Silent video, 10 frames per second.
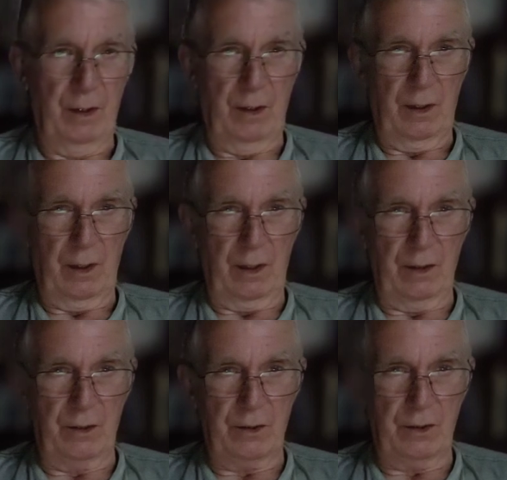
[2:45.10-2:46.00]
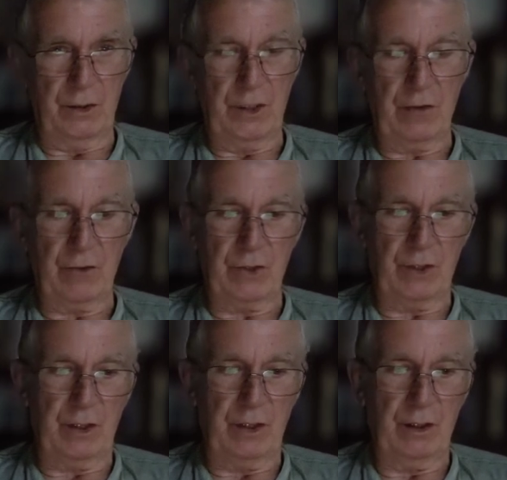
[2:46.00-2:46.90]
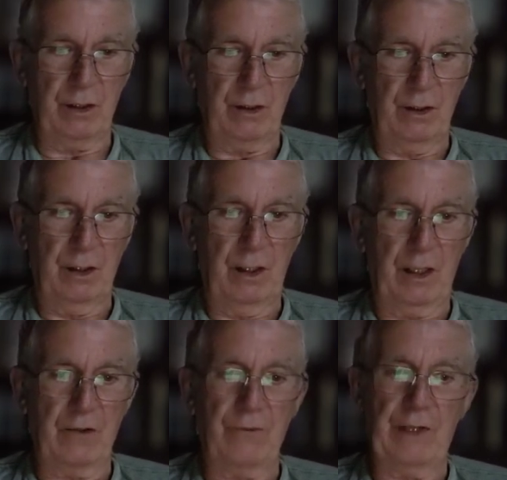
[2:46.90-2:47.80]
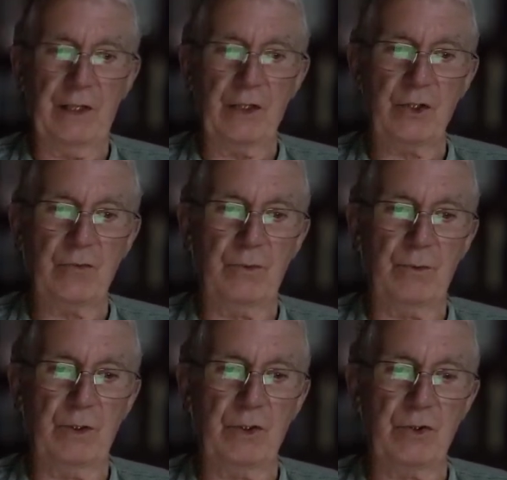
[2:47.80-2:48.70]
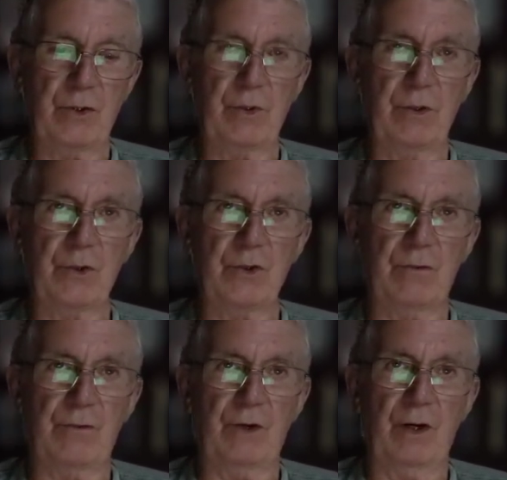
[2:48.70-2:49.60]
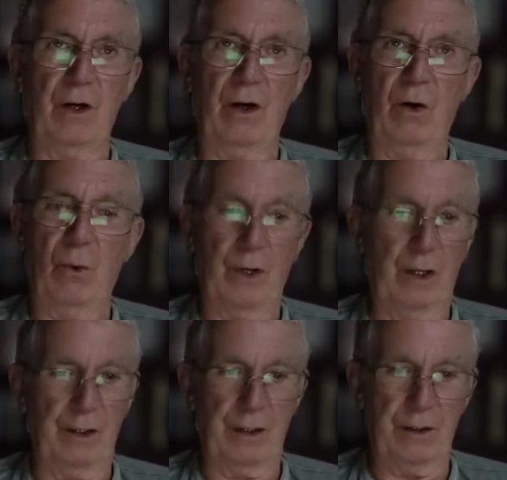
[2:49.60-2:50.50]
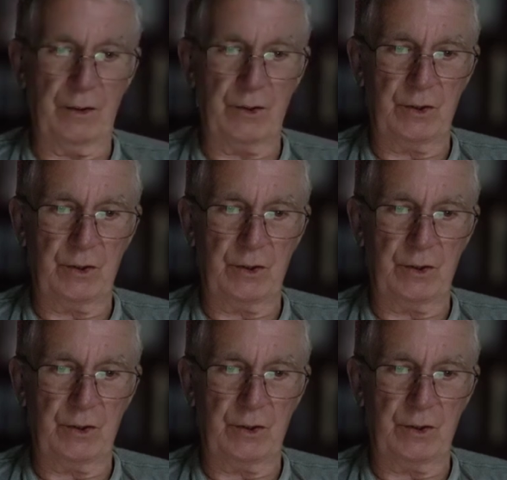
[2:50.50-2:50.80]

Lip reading: And integrity has vanished from the attributes of all our leaders.